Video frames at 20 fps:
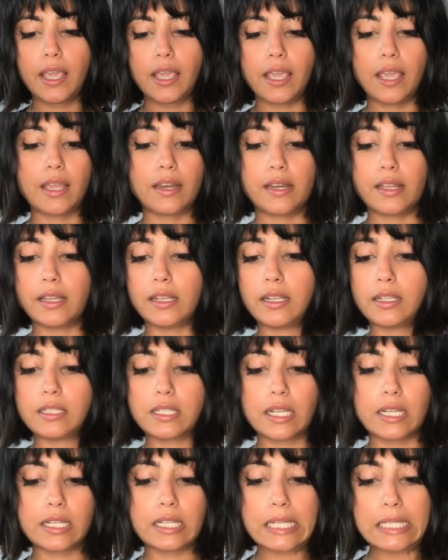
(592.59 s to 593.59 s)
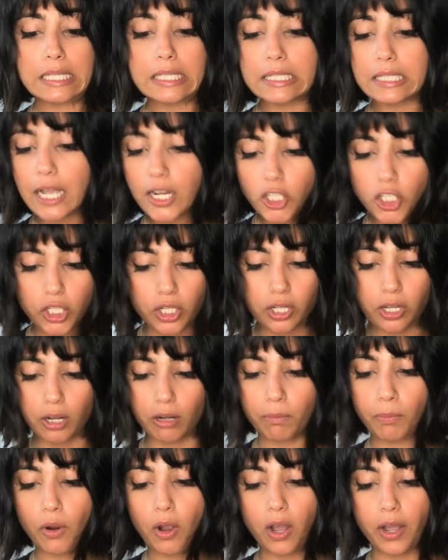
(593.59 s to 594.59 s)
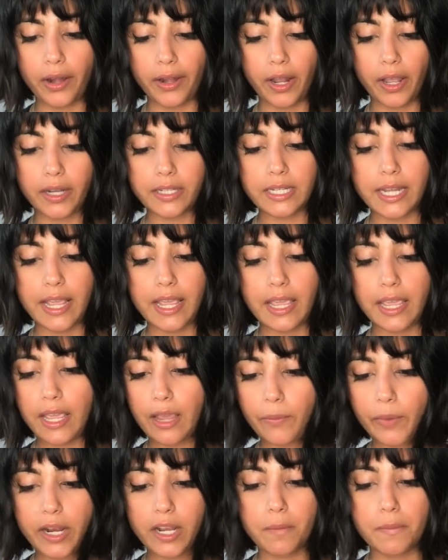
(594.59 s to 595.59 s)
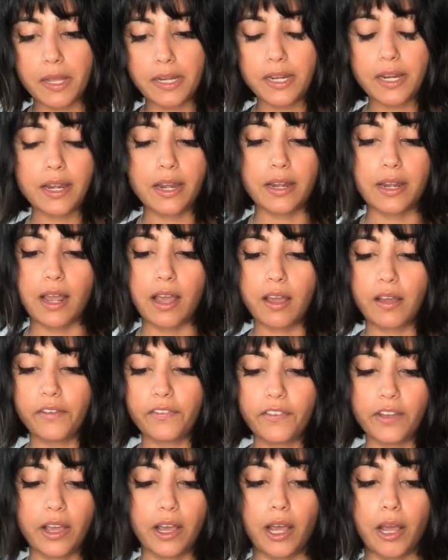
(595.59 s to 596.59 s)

It is such a good product. I can't recommend it enough.